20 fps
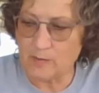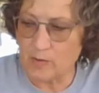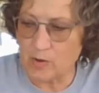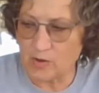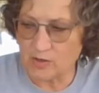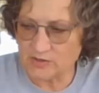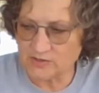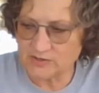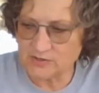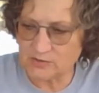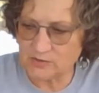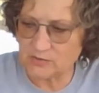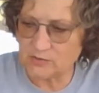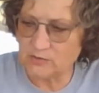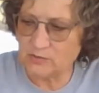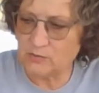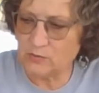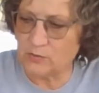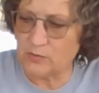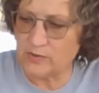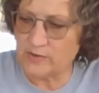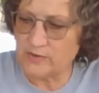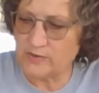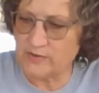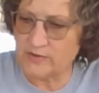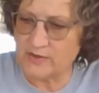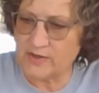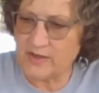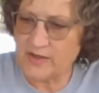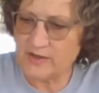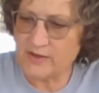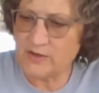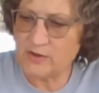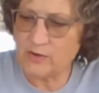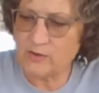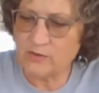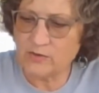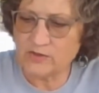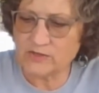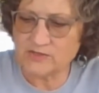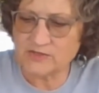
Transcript: Also with the egg yolk,